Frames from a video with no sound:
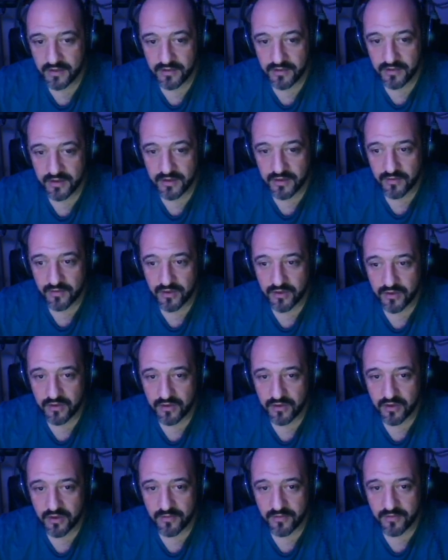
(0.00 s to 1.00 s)
what do you
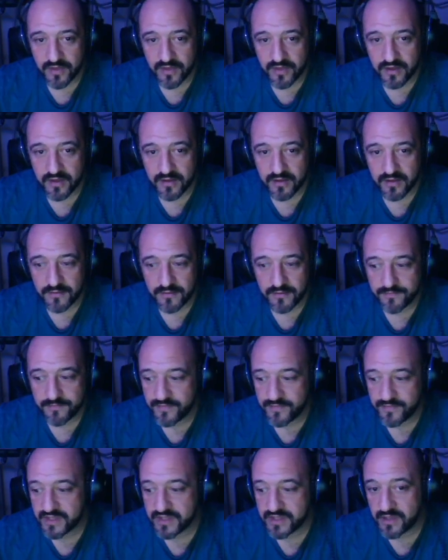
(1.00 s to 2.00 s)
call them?
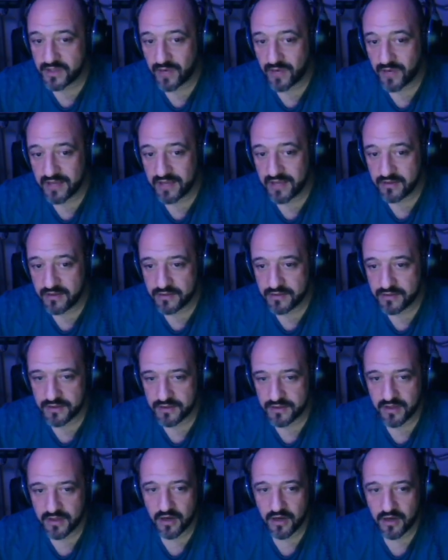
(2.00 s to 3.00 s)
These are raiders
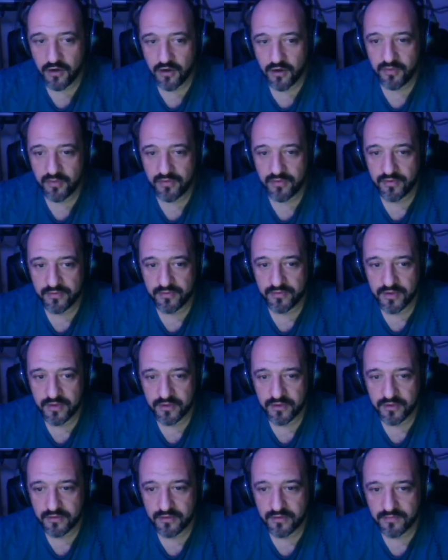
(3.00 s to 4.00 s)
that help
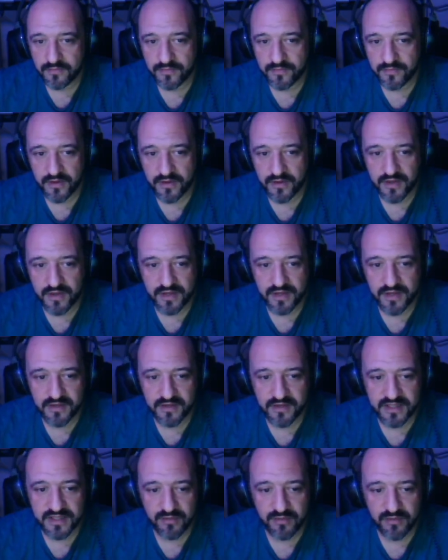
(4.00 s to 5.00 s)
the thing.
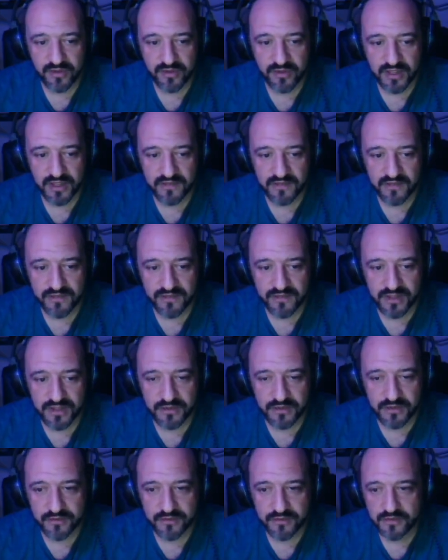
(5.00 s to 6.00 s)
These are protective
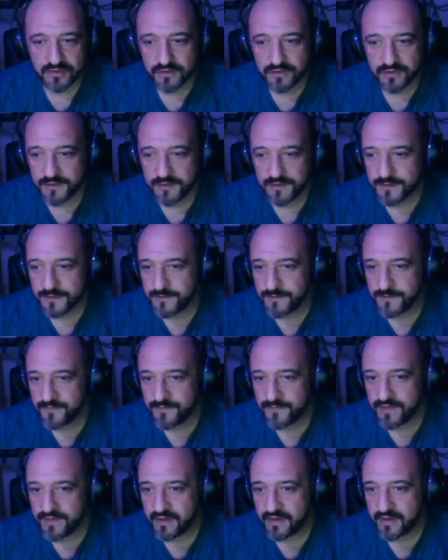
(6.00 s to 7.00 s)
shields.
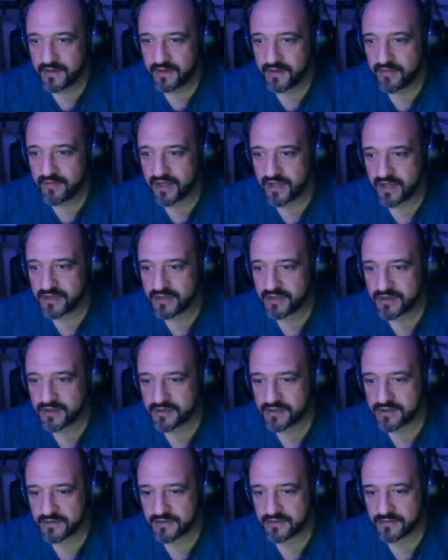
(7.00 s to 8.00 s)
The
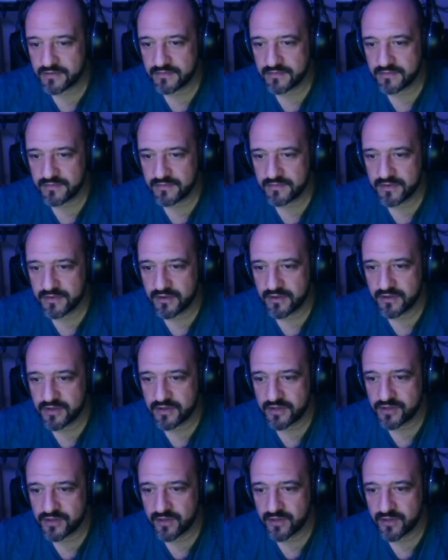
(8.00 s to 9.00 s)
base,
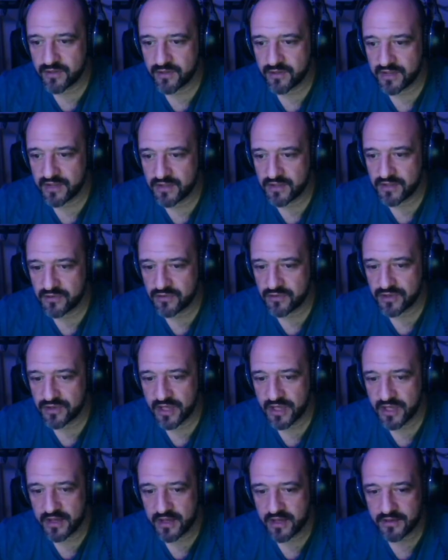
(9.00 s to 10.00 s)
this is what the base looks
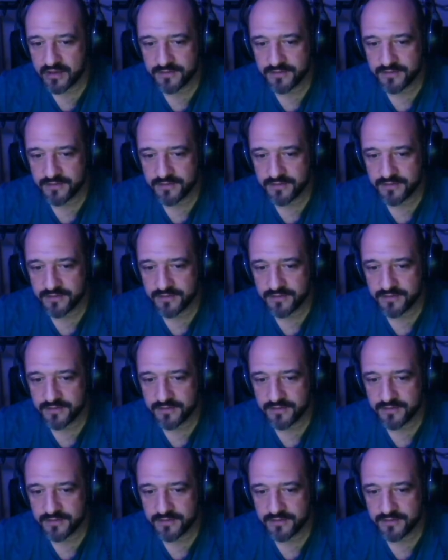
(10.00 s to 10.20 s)
like.